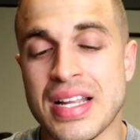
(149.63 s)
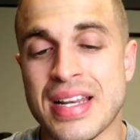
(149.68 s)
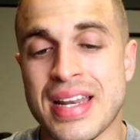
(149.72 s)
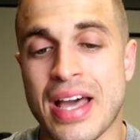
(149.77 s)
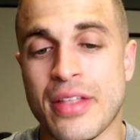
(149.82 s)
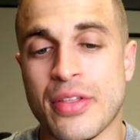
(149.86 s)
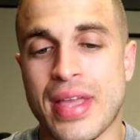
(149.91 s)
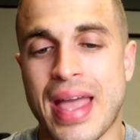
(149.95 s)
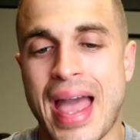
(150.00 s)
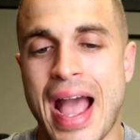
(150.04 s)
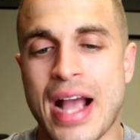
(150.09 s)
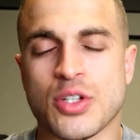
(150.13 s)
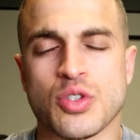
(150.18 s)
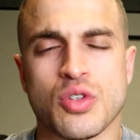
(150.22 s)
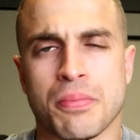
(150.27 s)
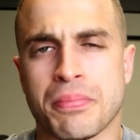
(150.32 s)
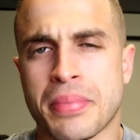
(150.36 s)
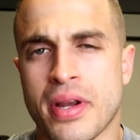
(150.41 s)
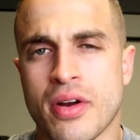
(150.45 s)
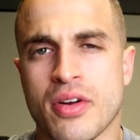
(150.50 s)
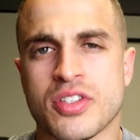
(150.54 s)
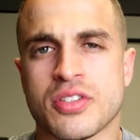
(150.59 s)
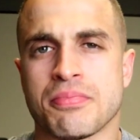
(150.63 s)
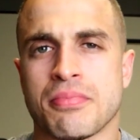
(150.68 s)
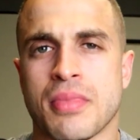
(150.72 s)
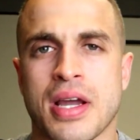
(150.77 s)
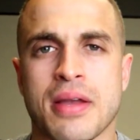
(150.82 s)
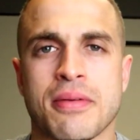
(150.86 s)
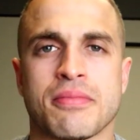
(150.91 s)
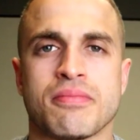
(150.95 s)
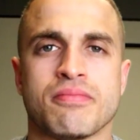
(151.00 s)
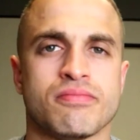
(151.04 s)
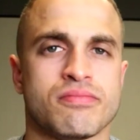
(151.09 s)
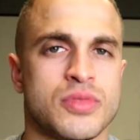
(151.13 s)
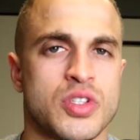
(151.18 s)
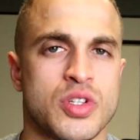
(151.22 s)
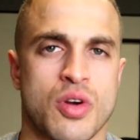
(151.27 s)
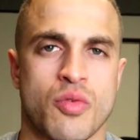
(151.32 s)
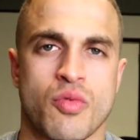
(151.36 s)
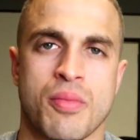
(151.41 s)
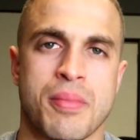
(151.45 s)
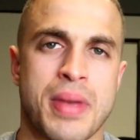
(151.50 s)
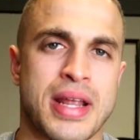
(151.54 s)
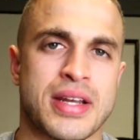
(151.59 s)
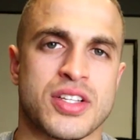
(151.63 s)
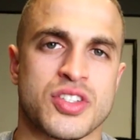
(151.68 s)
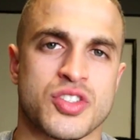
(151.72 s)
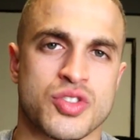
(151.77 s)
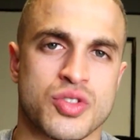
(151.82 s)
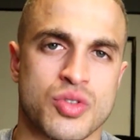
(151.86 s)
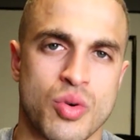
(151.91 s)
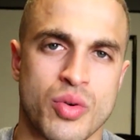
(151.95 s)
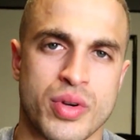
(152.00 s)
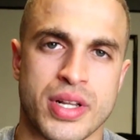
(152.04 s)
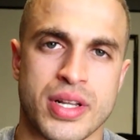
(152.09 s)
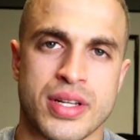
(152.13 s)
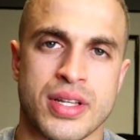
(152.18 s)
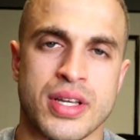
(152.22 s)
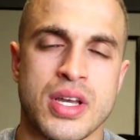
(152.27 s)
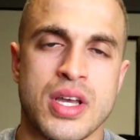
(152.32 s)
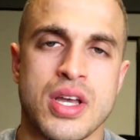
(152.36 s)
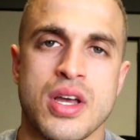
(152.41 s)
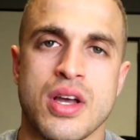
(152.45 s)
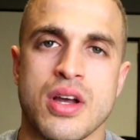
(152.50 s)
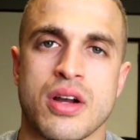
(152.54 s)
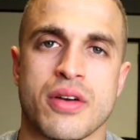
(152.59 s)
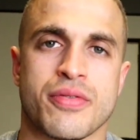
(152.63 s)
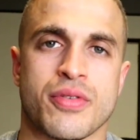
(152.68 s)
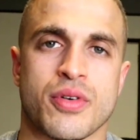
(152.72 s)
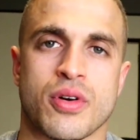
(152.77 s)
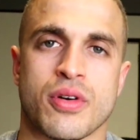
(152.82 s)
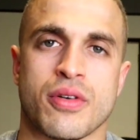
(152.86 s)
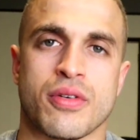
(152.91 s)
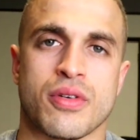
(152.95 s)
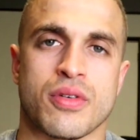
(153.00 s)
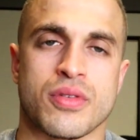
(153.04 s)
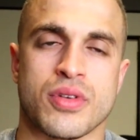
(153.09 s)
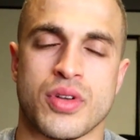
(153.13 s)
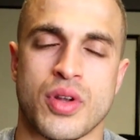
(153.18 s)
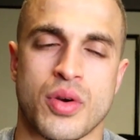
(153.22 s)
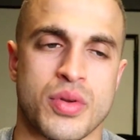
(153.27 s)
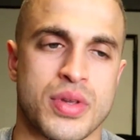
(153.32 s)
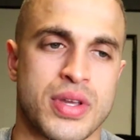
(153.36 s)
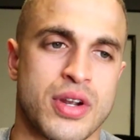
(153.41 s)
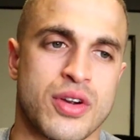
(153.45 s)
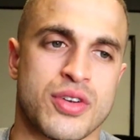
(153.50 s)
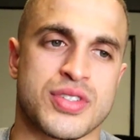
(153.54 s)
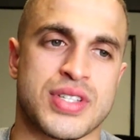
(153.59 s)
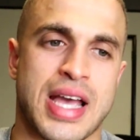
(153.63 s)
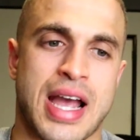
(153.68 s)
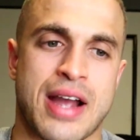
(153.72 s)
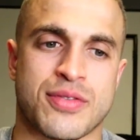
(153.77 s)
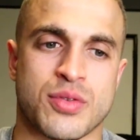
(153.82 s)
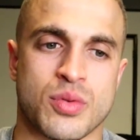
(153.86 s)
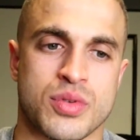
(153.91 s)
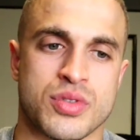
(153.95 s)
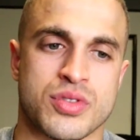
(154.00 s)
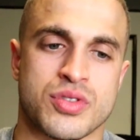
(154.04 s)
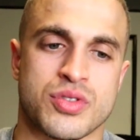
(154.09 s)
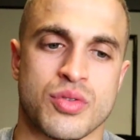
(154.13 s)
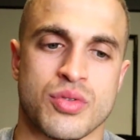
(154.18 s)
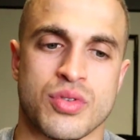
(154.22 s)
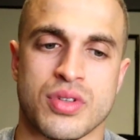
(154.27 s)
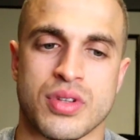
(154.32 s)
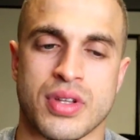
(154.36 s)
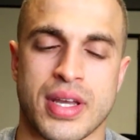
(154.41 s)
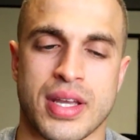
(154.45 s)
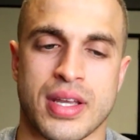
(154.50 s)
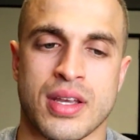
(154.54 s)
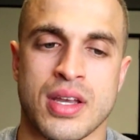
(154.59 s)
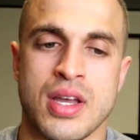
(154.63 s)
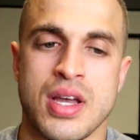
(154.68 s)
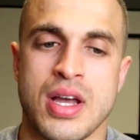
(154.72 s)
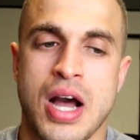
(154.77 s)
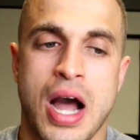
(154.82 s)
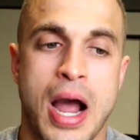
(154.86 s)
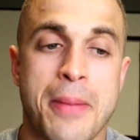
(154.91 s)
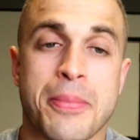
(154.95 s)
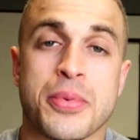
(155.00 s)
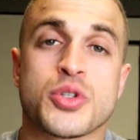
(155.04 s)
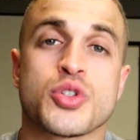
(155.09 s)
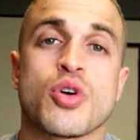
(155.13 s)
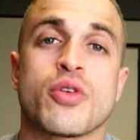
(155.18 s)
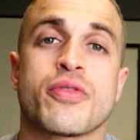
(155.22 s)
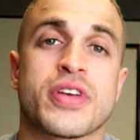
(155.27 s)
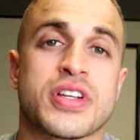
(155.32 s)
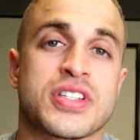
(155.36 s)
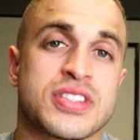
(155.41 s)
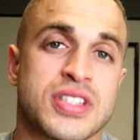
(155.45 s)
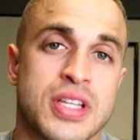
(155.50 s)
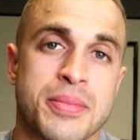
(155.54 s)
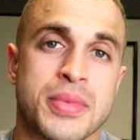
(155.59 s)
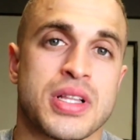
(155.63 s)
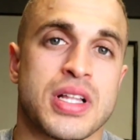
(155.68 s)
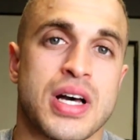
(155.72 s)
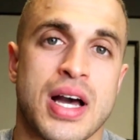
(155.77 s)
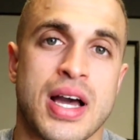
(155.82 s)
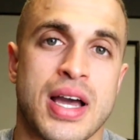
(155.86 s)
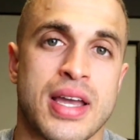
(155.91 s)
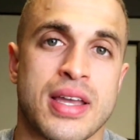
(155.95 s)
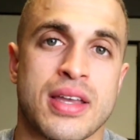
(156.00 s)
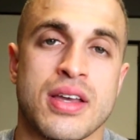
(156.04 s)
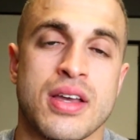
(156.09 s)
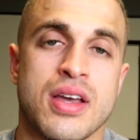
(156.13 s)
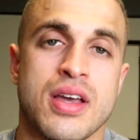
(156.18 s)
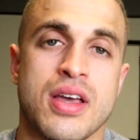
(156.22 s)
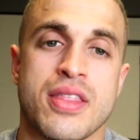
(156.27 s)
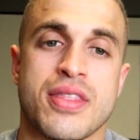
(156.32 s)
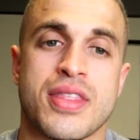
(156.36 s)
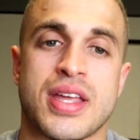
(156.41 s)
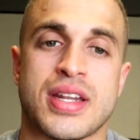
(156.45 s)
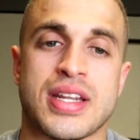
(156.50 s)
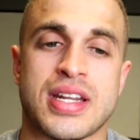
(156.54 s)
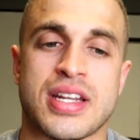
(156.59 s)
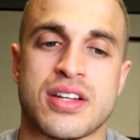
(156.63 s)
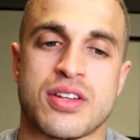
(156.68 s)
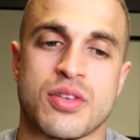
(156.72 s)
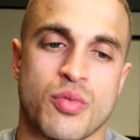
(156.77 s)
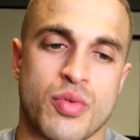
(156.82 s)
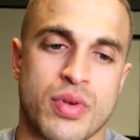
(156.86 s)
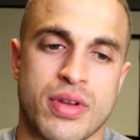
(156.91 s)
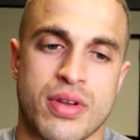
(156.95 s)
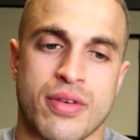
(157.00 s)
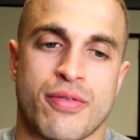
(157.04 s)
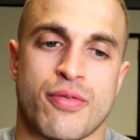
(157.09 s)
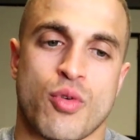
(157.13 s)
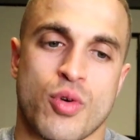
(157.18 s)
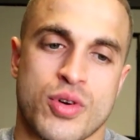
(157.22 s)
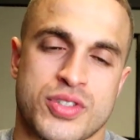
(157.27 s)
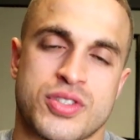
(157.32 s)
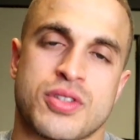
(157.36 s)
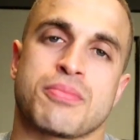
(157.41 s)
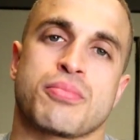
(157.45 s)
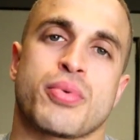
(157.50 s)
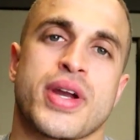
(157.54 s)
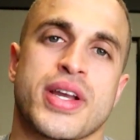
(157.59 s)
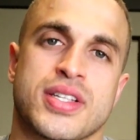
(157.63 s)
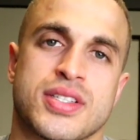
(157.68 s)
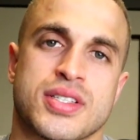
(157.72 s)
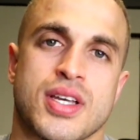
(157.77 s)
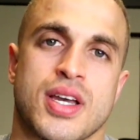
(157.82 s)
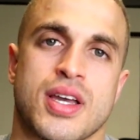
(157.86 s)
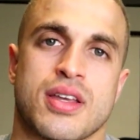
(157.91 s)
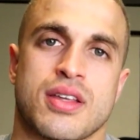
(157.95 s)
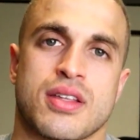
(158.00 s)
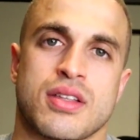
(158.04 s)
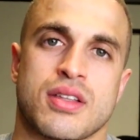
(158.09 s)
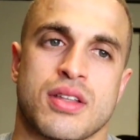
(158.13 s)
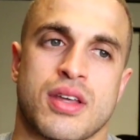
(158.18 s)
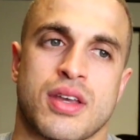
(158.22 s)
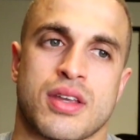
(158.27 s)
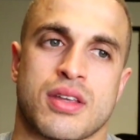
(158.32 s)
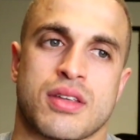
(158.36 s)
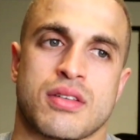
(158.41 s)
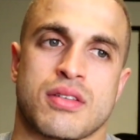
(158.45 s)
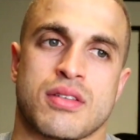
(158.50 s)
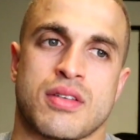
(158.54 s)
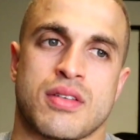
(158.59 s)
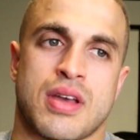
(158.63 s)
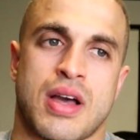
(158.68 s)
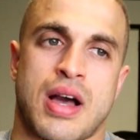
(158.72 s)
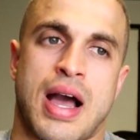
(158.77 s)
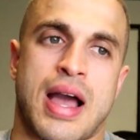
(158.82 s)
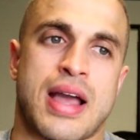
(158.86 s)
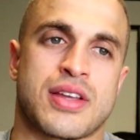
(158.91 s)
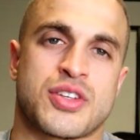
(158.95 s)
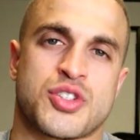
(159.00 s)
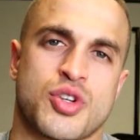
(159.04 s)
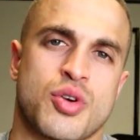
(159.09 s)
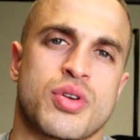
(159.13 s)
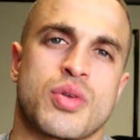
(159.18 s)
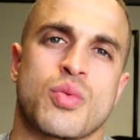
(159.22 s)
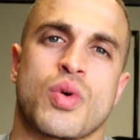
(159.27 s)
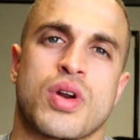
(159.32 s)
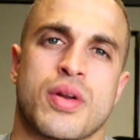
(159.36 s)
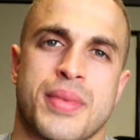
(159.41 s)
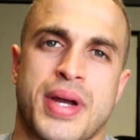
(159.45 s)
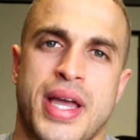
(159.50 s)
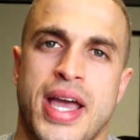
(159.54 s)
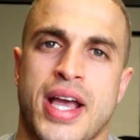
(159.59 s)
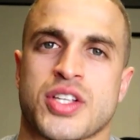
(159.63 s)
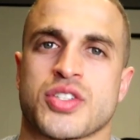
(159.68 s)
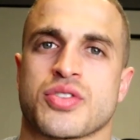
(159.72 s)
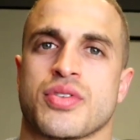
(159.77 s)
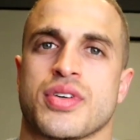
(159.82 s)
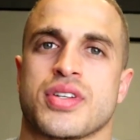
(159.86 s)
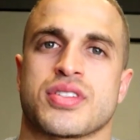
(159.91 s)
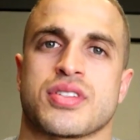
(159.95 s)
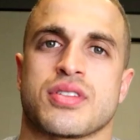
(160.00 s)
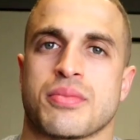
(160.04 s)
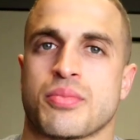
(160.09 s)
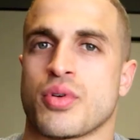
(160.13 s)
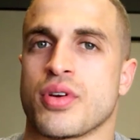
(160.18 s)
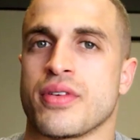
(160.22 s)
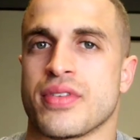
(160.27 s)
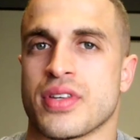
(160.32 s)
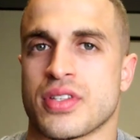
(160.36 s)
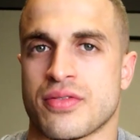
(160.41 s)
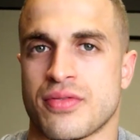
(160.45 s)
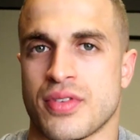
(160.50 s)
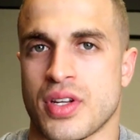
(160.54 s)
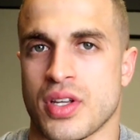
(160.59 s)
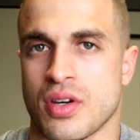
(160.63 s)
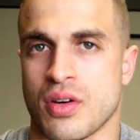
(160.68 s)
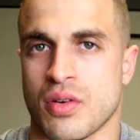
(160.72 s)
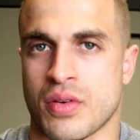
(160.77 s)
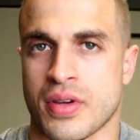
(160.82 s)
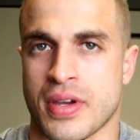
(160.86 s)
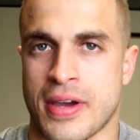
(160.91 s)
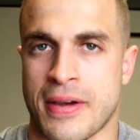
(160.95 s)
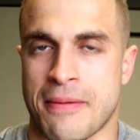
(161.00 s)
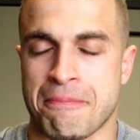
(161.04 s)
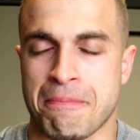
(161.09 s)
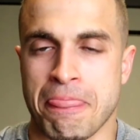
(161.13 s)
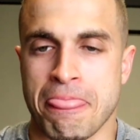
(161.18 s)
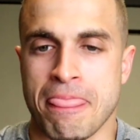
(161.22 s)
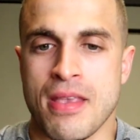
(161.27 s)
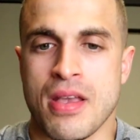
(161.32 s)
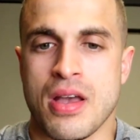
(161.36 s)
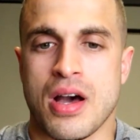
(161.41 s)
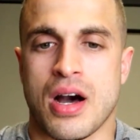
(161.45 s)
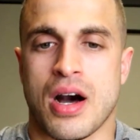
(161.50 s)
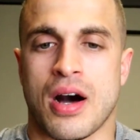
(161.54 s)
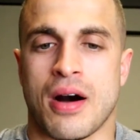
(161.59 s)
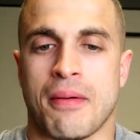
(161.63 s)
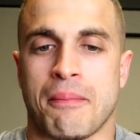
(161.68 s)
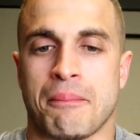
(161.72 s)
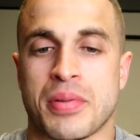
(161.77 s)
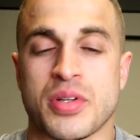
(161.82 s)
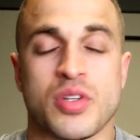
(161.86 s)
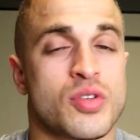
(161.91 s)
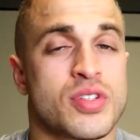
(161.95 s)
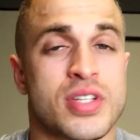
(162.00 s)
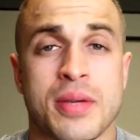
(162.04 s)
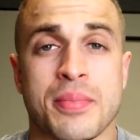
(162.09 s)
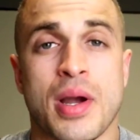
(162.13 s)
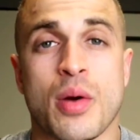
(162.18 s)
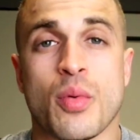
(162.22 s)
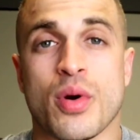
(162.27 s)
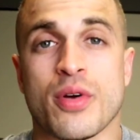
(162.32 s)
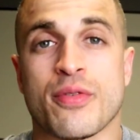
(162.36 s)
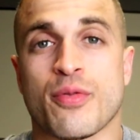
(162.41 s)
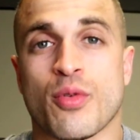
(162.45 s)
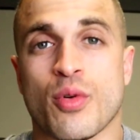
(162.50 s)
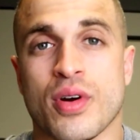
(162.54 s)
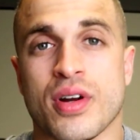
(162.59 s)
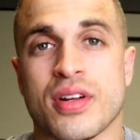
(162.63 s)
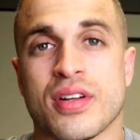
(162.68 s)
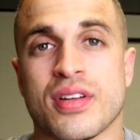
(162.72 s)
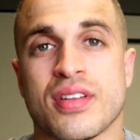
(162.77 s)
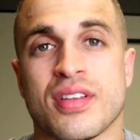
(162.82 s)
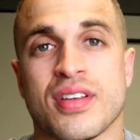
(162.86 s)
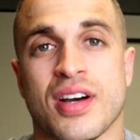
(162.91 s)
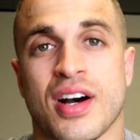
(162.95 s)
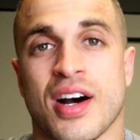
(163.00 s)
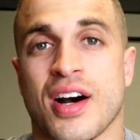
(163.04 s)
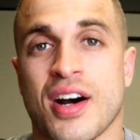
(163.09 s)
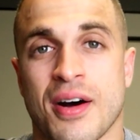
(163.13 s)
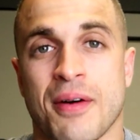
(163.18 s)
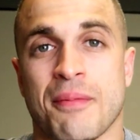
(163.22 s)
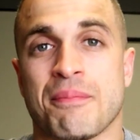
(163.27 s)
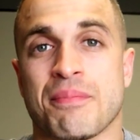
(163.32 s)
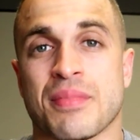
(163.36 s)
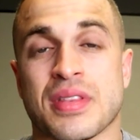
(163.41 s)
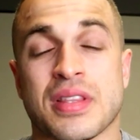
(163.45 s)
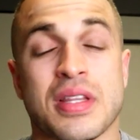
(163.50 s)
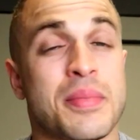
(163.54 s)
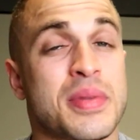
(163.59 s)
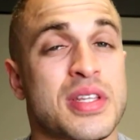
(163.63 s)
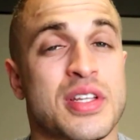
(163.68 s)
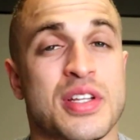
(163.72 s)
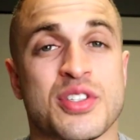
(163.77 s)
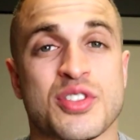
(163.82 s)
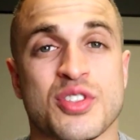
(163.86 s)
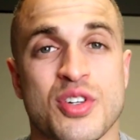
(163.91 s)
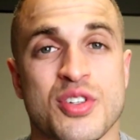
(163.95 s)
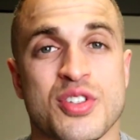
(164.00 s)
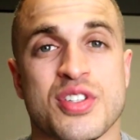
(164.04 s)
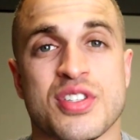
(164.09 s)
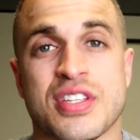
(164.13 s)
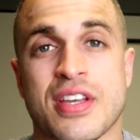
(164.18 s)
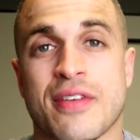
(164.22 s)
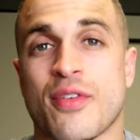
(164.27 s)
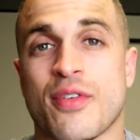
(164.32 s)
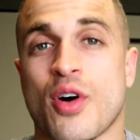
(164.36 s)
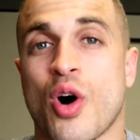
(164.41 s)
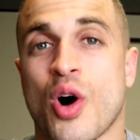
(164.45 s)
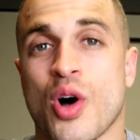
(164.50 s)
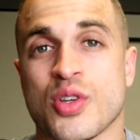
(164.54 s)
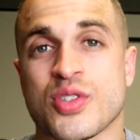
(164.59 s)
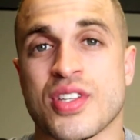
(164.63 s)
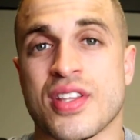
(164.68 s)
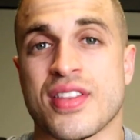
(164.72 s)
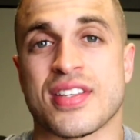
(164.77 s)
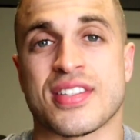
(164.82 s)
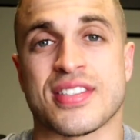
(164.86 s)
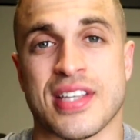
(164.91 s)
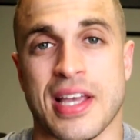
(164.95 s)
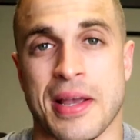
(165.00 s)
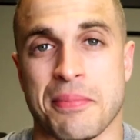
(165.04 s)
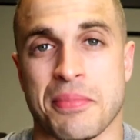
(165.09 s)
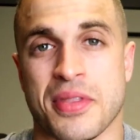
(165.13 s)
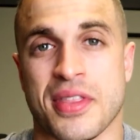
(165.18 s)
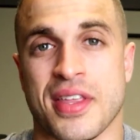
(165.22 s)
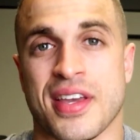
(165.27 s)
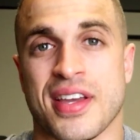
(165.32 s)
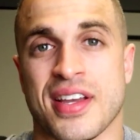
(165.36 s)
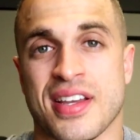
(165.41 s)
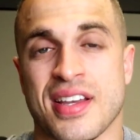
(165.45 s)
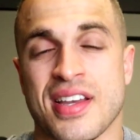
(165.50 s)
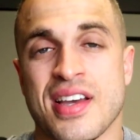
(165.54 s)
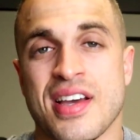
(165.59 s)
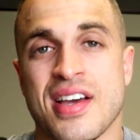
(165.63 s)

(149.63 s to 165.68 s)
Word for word: Now, the actual appearance might, you know, remain distorted for, you know, years afterwards due to like hypertrophic stimuli that needed to reinforce the break site, like I showed in one of my x-rays in a previous video, okay? Um, but don't take my word for it. Um, limb lengthening surgeons have all said the same thing.